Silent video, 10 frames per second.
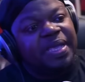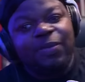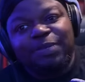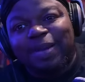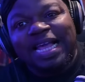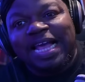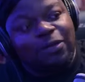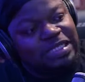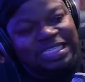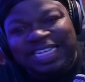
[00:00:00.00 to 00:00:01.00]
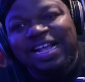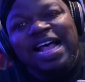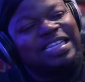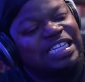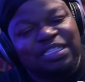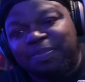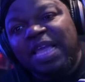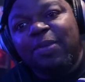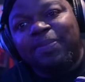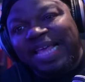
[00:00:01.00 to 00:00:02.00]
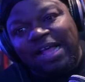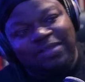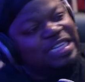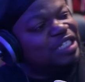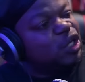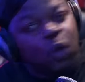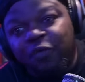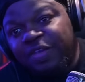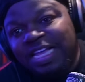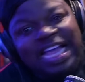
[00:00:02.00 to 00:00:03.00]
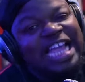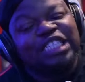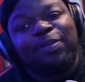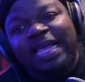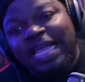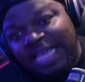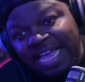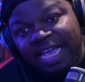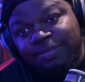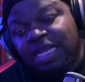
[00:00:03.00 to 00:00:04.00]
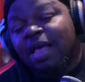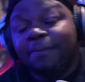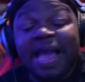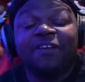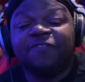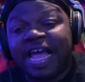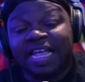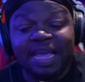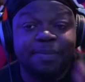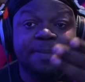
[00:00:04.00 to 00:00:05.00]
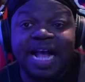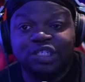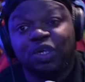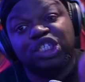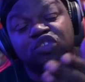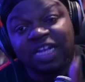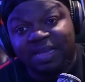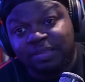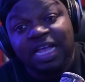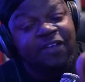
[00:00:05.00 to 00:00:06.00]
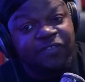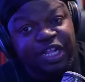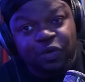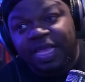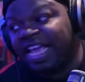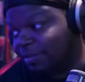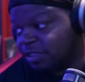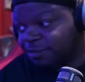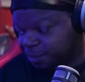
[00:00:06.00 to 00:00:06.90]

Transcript: PB playoffs. This is how, like this PB playoffs. He just goofy. He just playing games. Matter of fact, keep in mind you, he streams video games.